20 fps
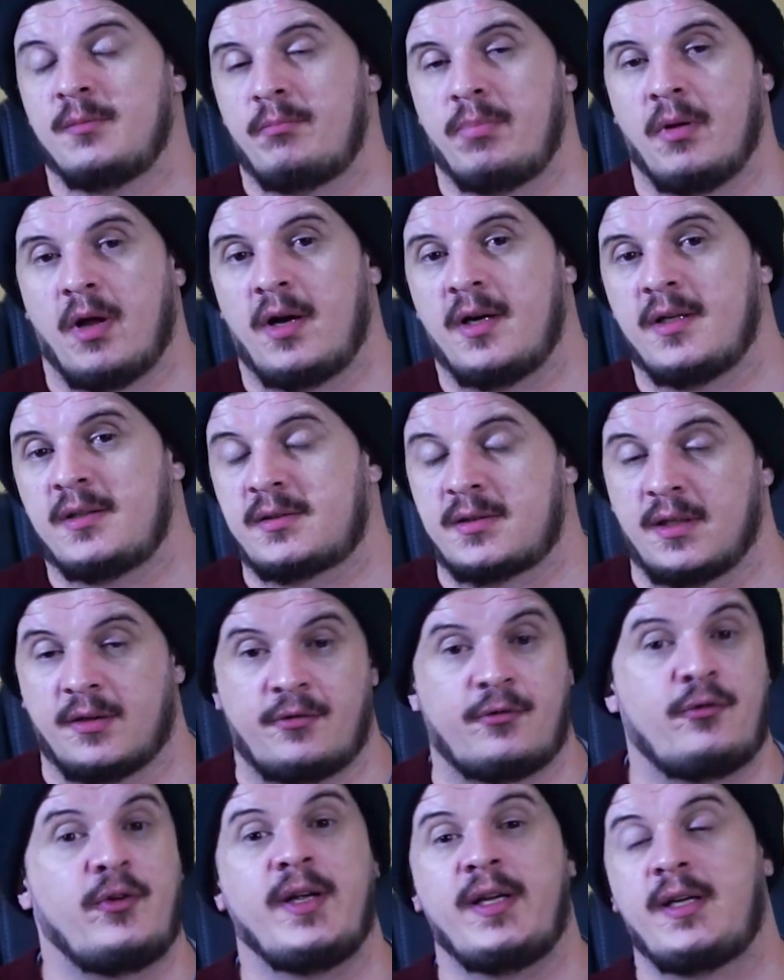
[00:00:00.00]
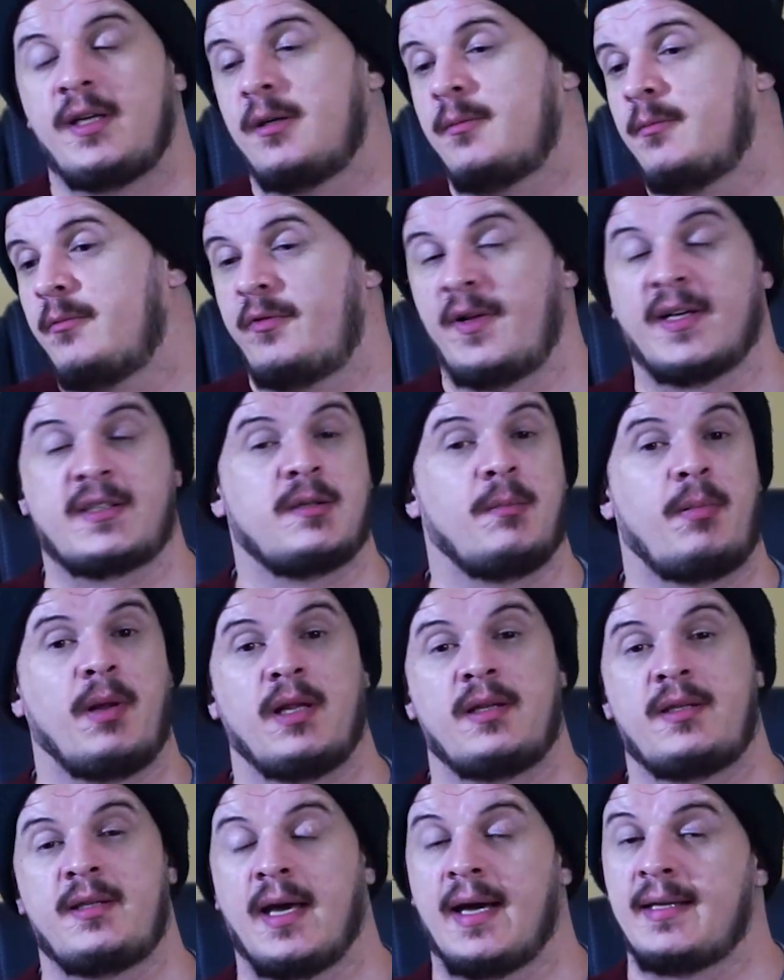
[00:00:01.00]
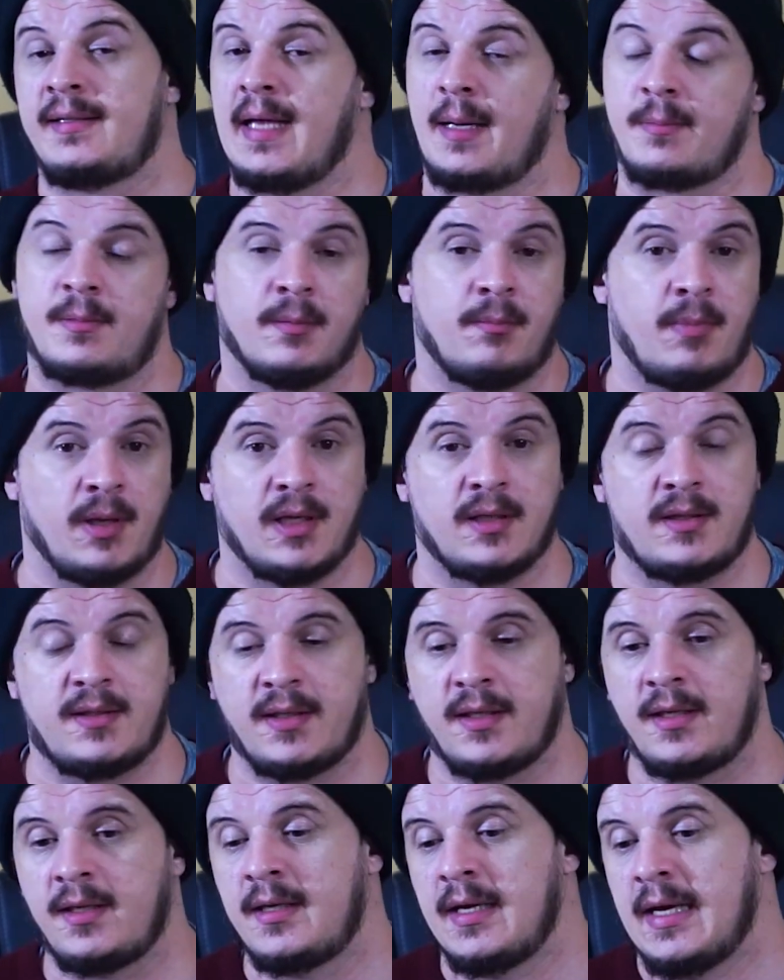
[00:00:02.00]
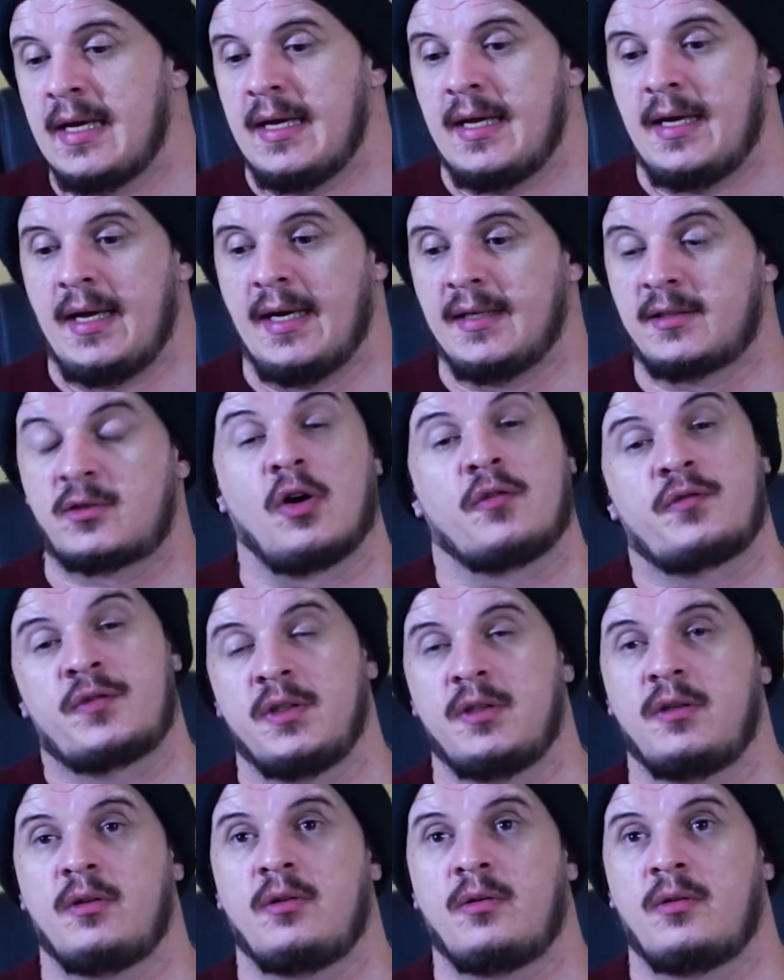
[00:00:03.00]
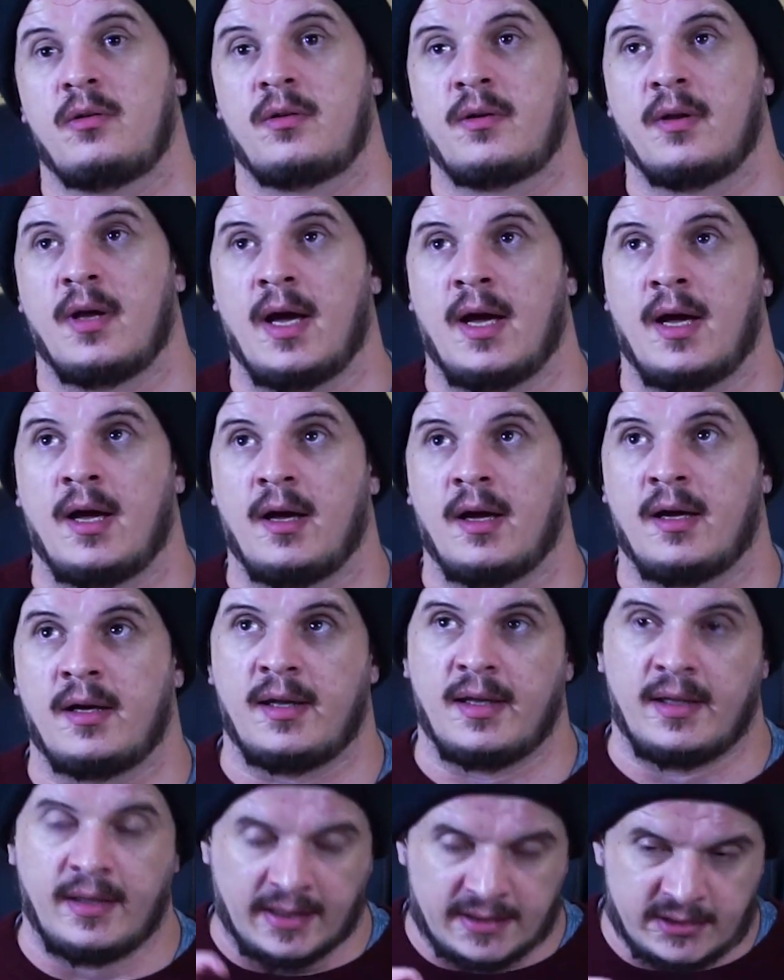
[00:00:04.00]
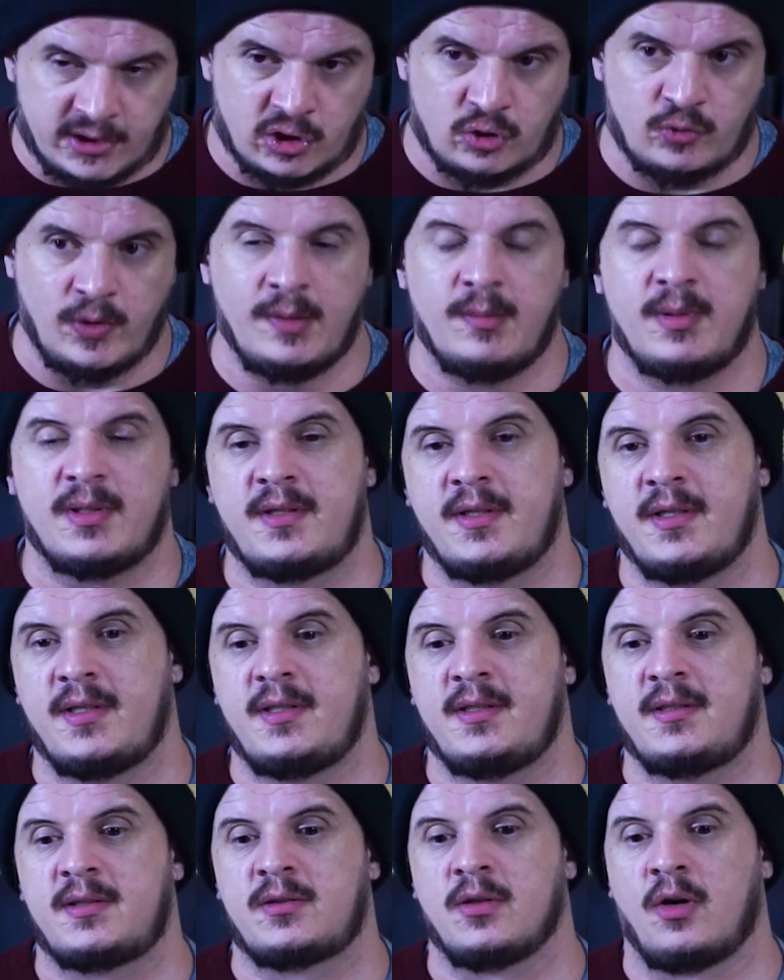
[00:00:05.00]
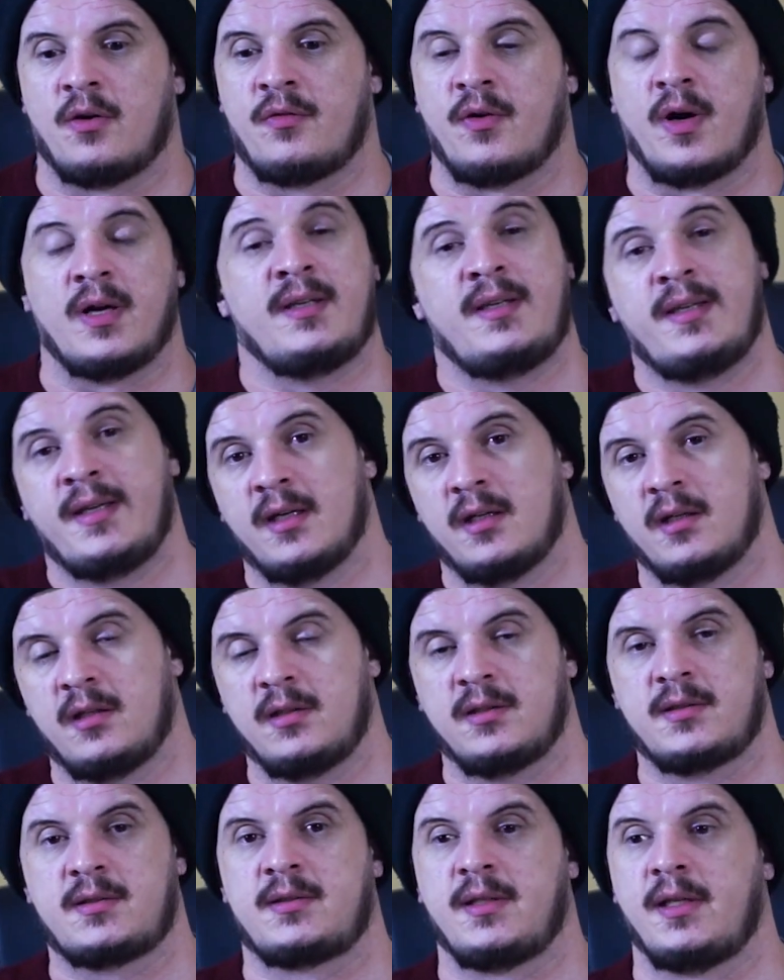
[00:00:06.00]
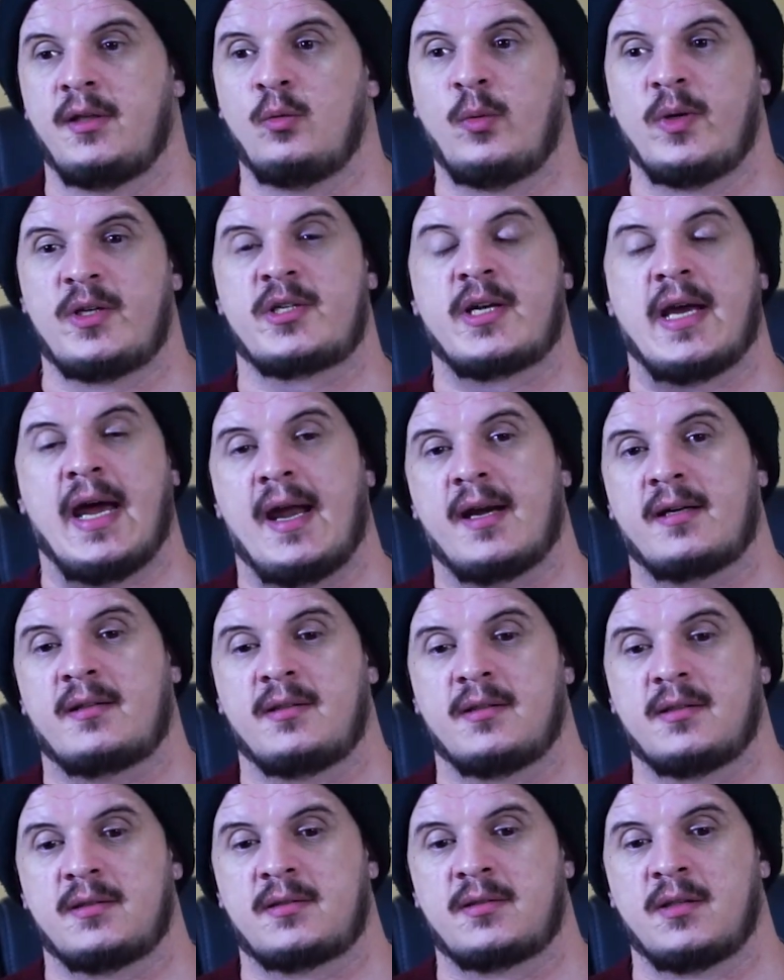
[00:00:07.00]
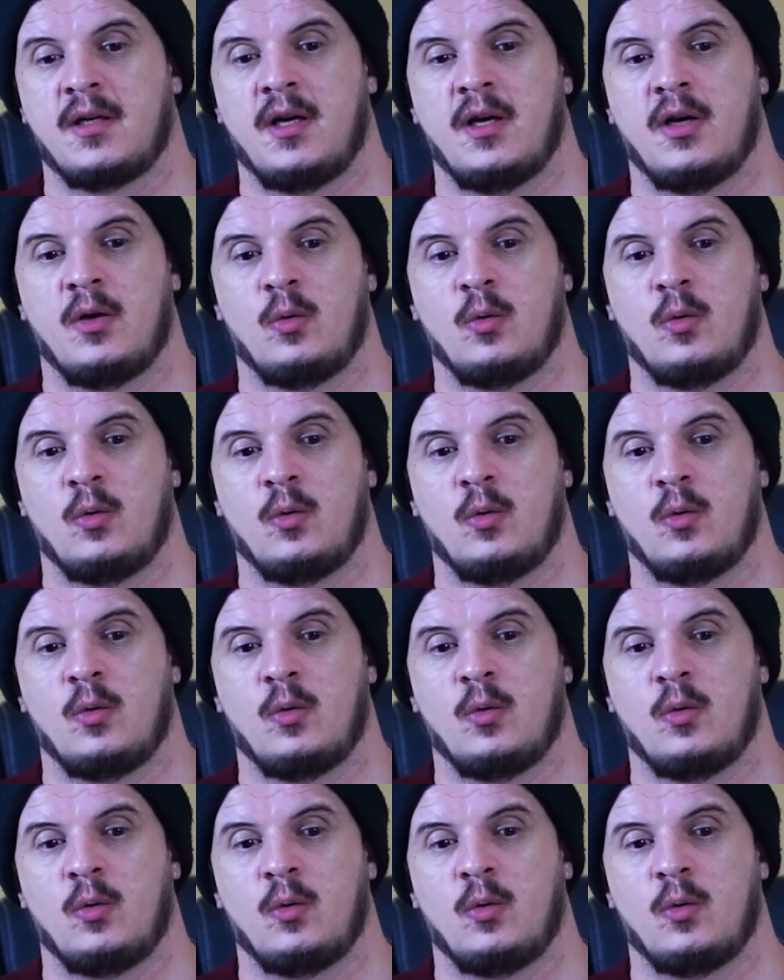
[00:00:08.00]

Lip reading: implies freedom, flexibility, adaptability. It's often extremities of ideals in which characters